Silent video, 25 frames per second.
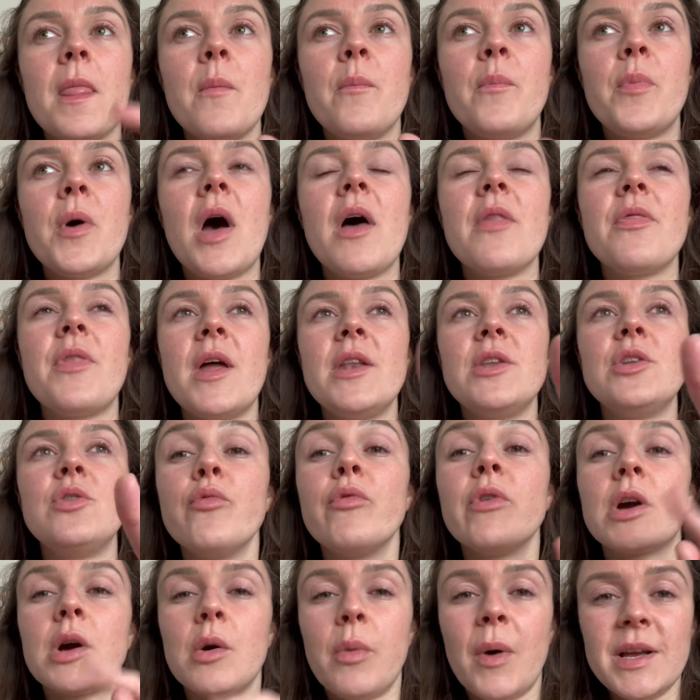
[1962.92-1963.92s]
But then you
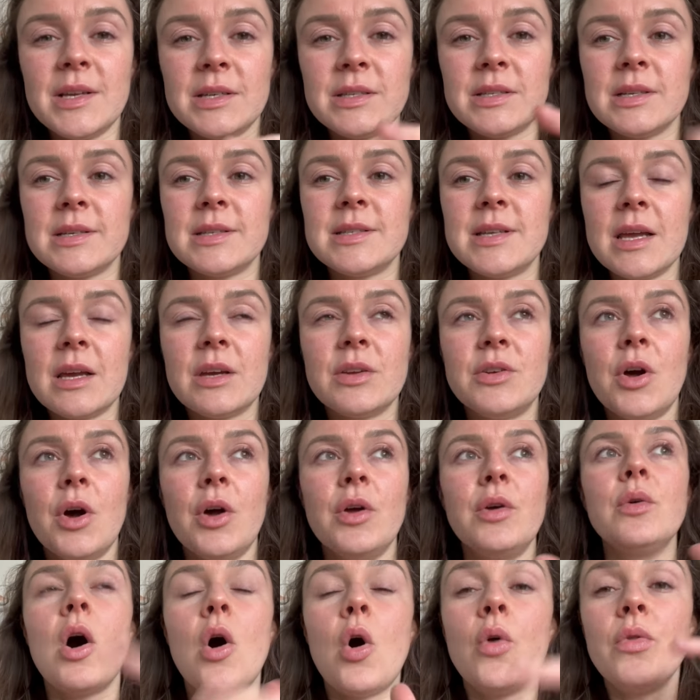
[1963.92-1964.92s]
request a sick
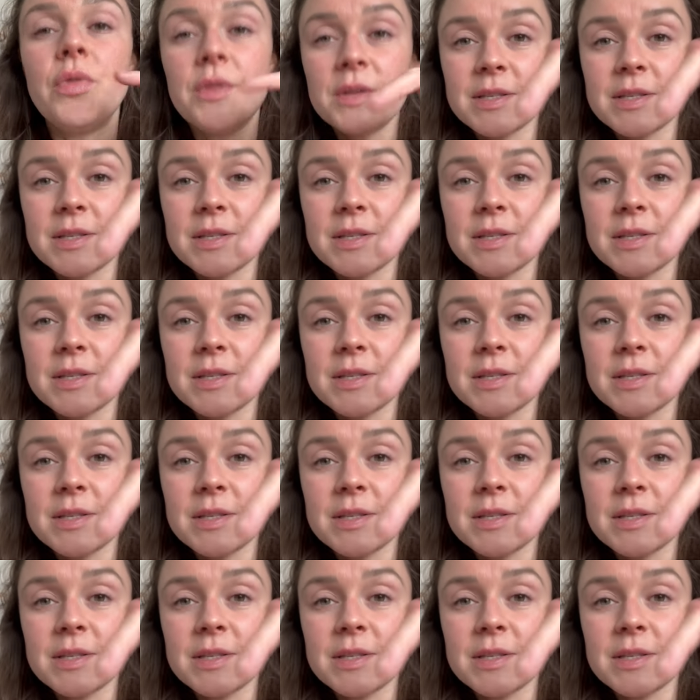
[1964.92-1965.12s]
note on the